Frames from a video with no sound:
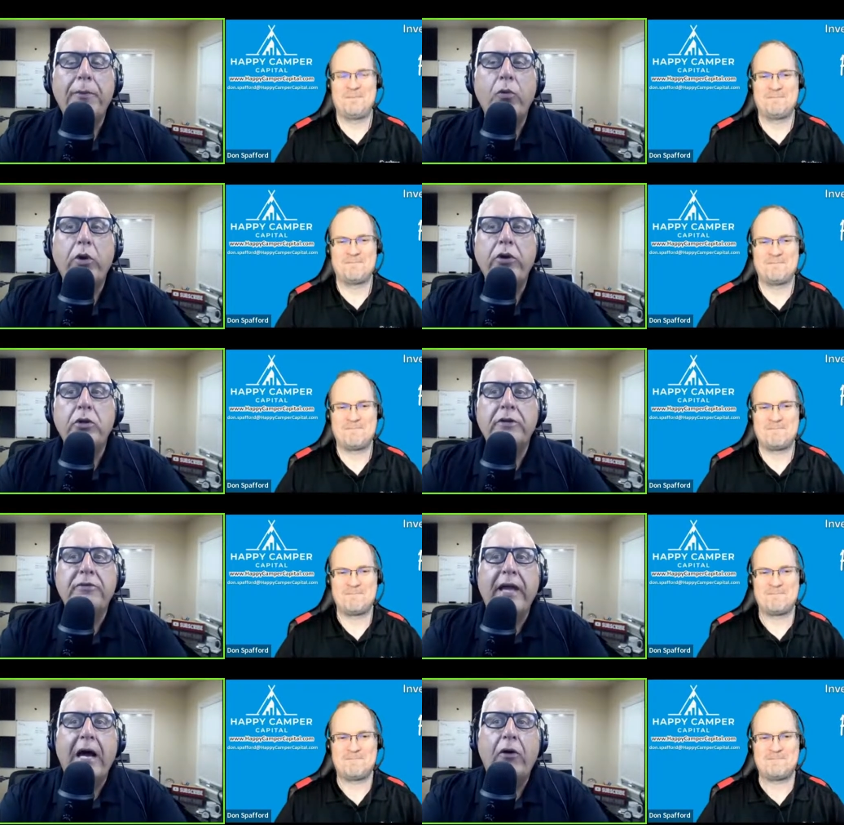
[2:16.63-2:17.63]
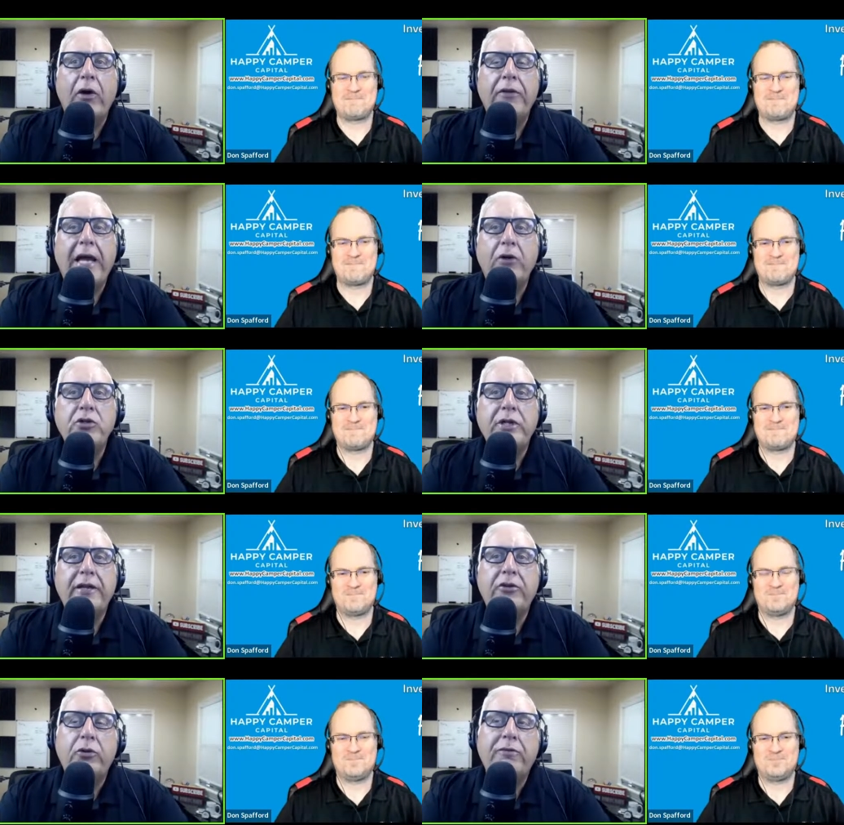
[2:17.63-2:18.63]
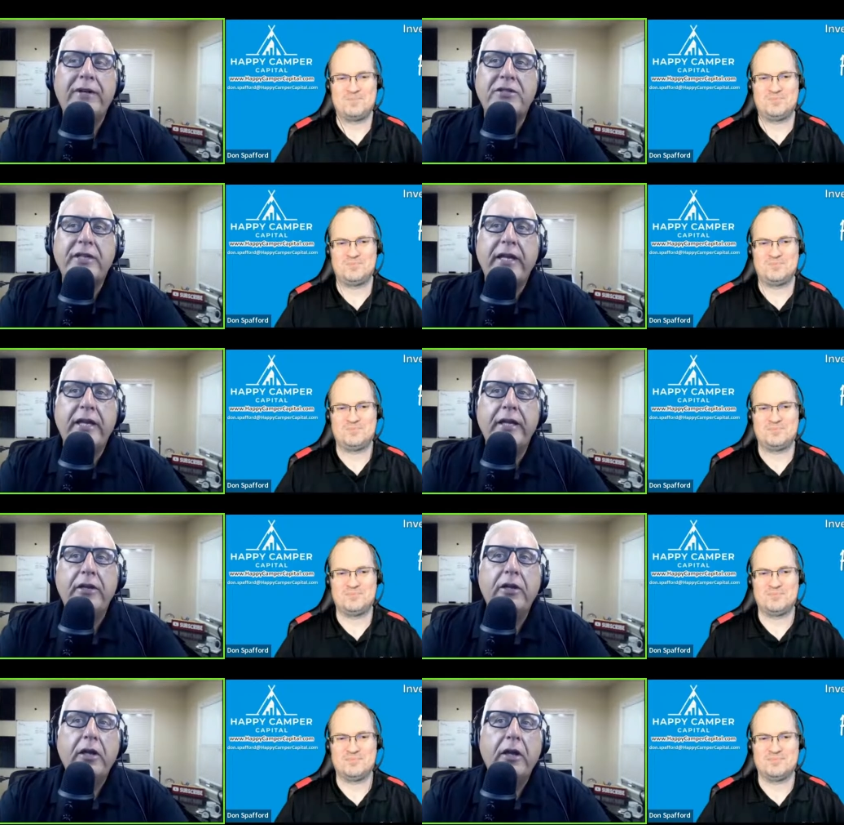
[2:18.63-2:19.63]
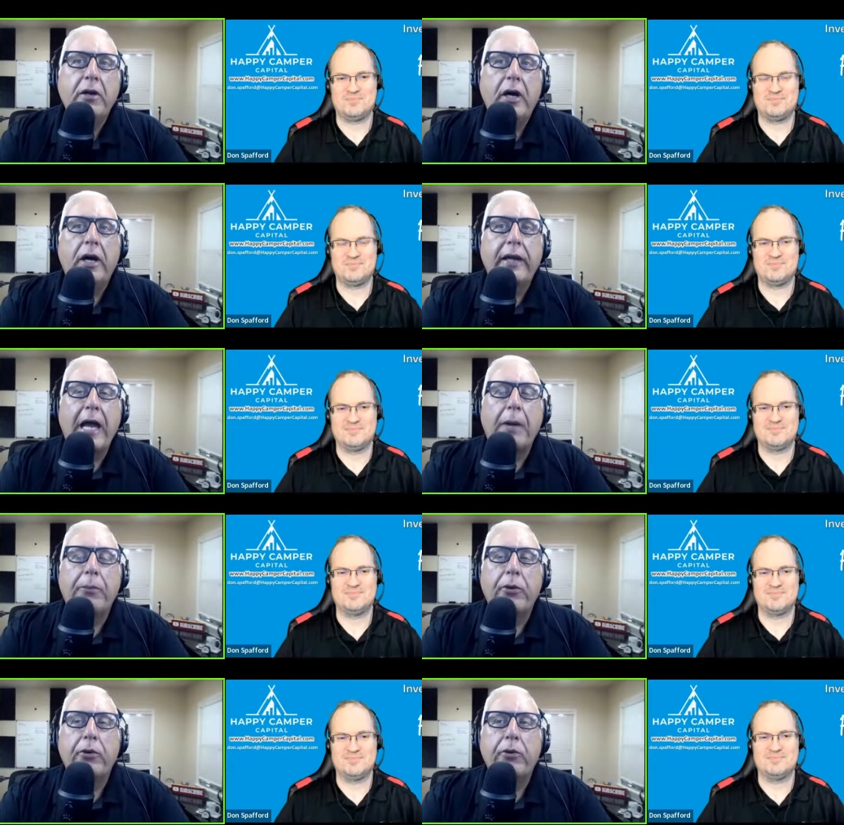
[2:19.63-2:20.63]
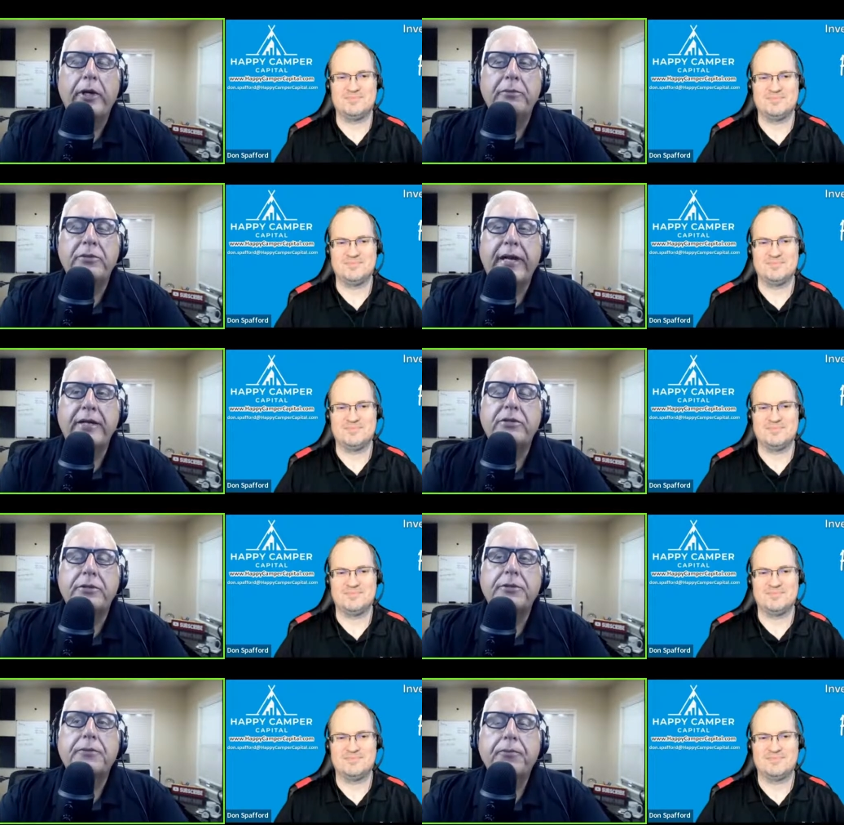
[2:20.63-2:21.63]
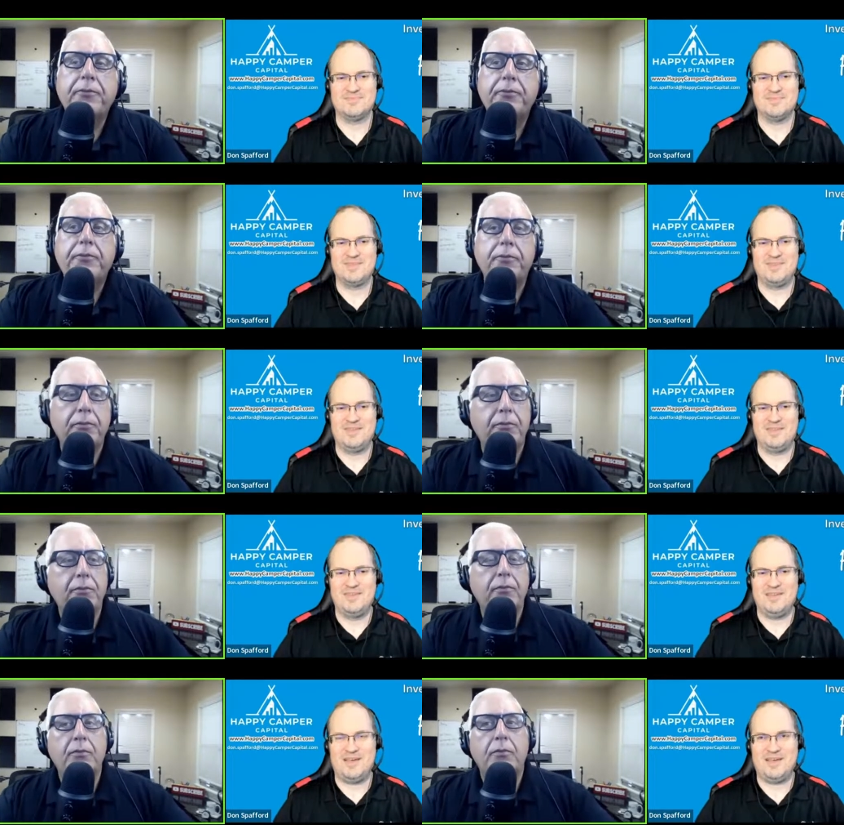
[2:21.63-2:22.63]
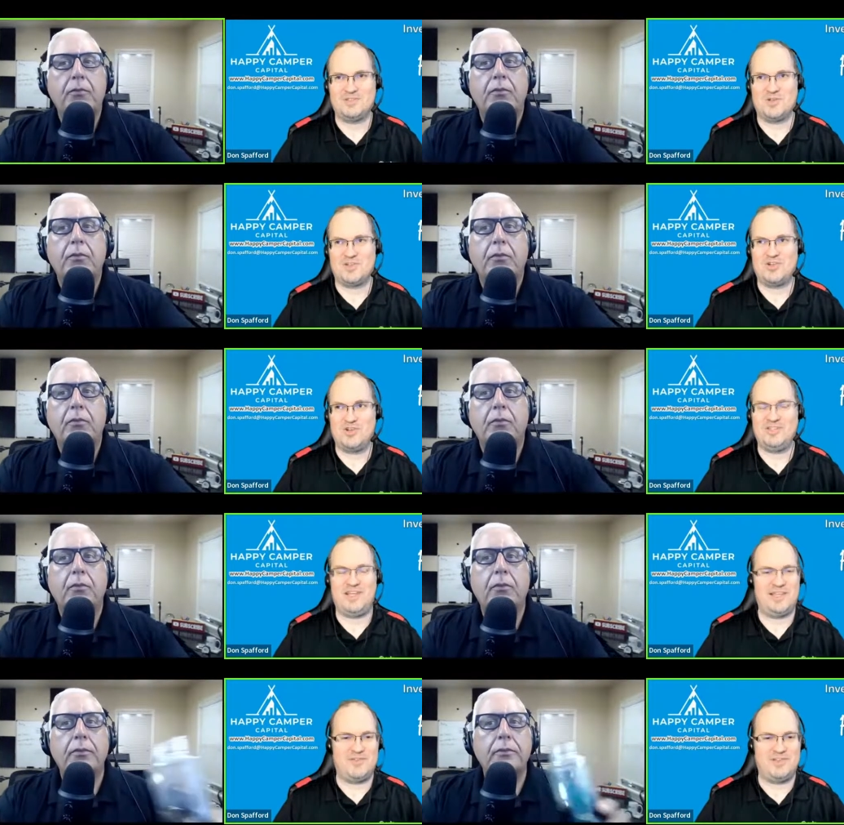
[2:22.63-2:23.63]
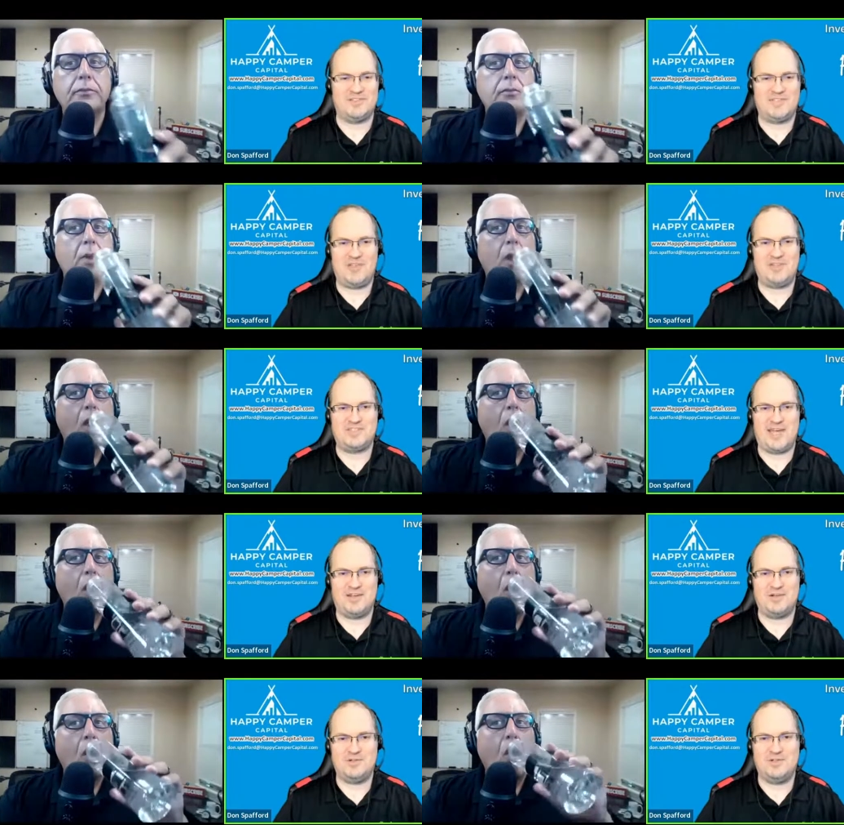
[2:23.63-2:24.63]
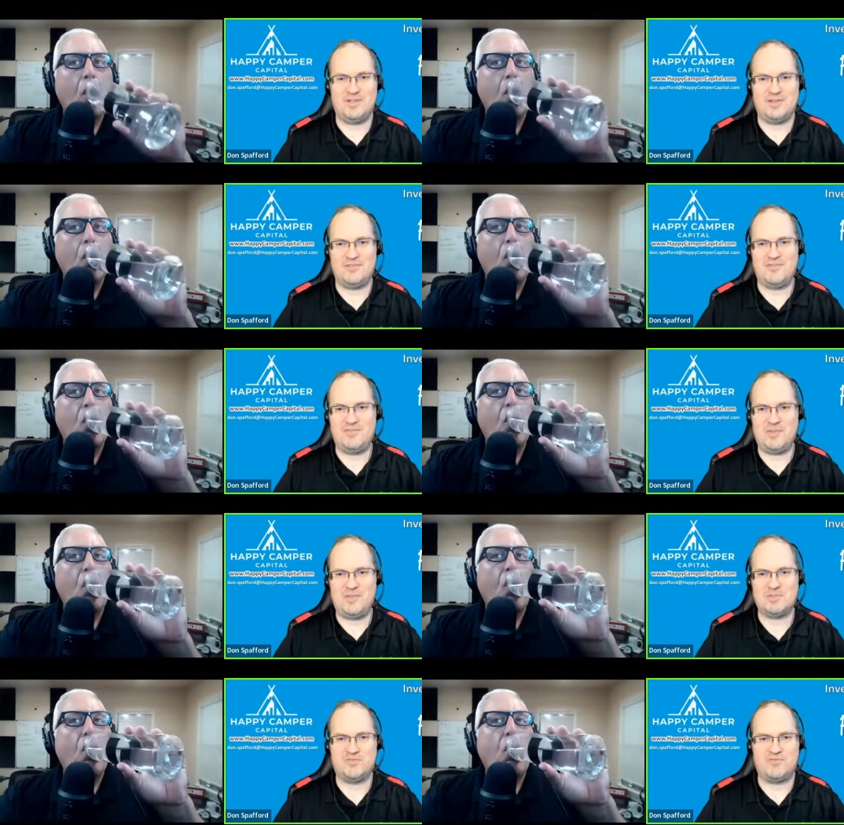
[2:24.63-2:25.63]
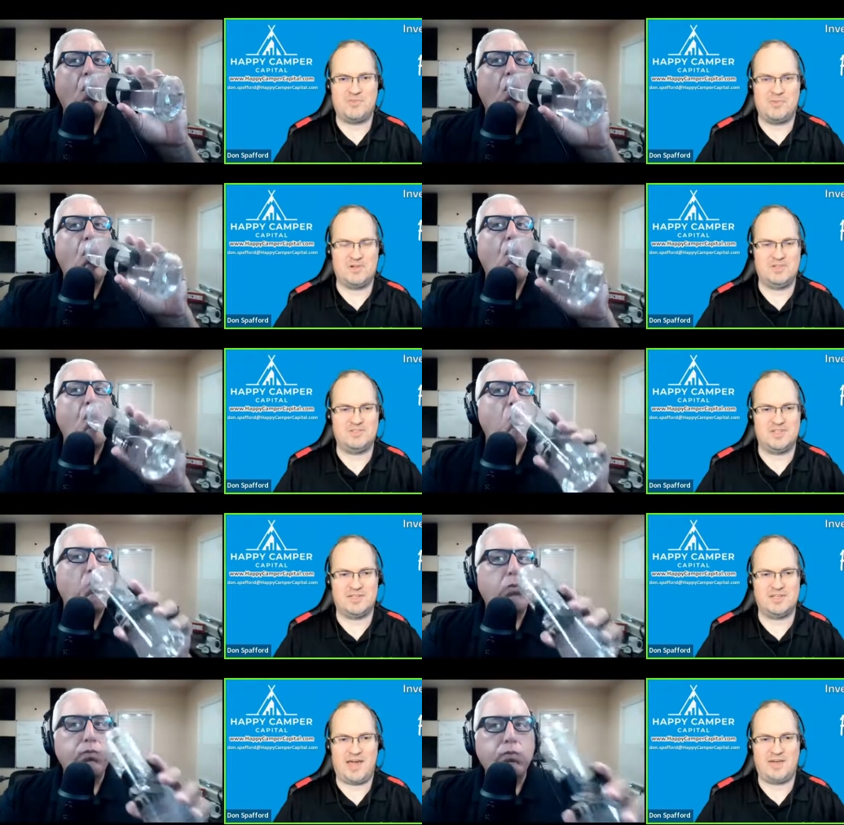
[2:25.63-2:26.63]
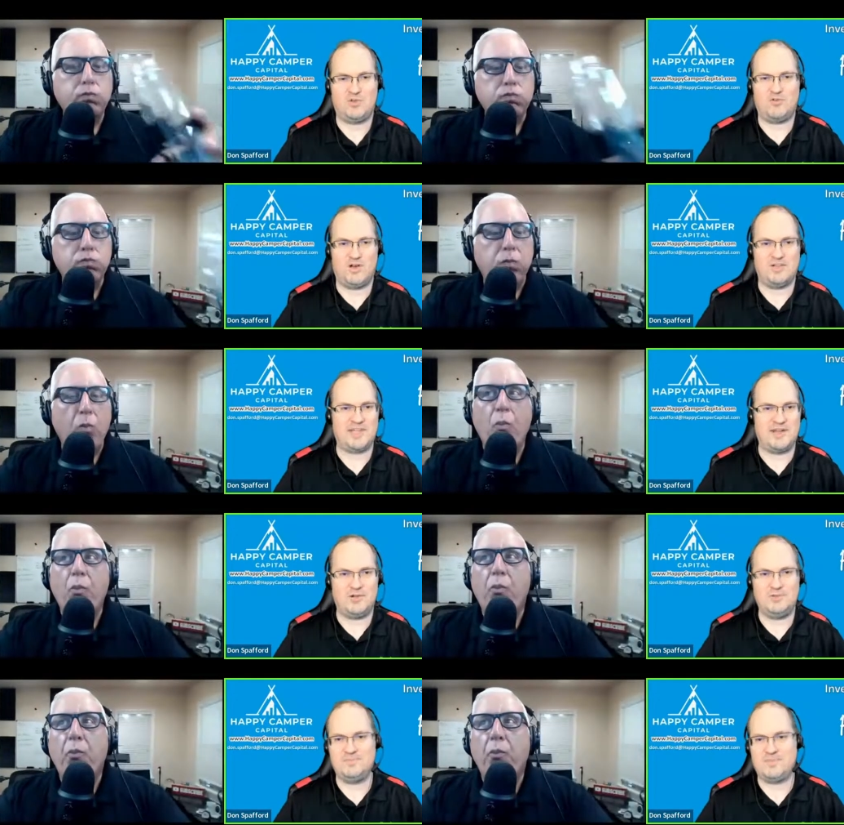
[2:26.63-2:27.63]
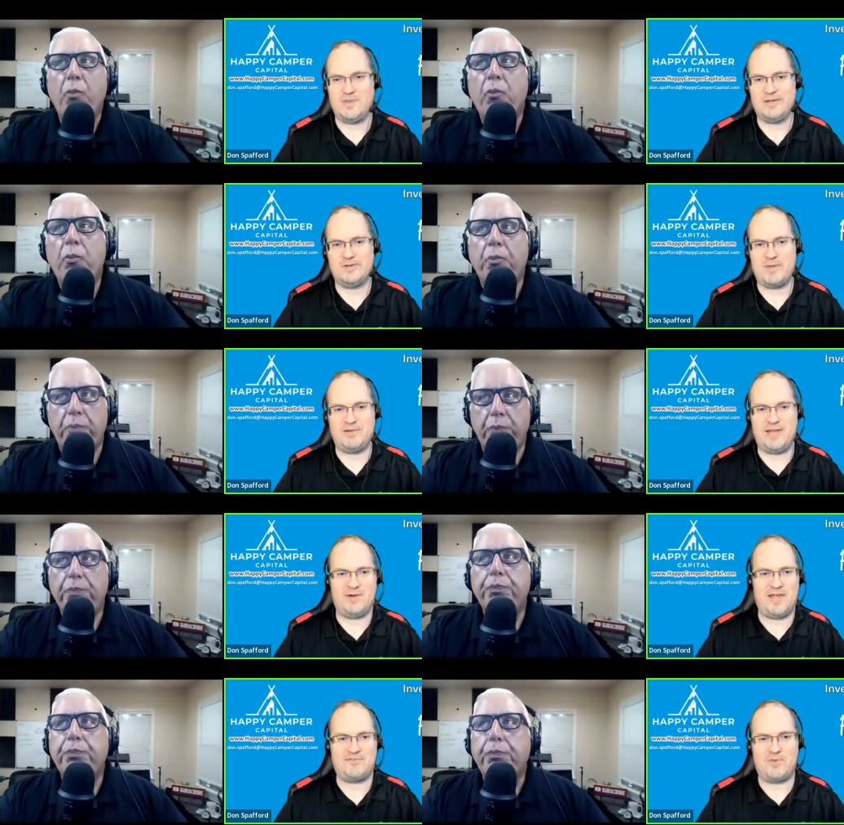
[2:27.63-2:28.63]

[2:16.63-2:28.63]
Speaker 1: up and where do you live now? And then how'd you get into investing in uh, camper um, sites?
Speaker 2: Uh, so currently I live in Southeast Idaho. Uh, if anybody's familiar, it's uh, Idaho Falls, Idaho. Uh, we're about an hour and a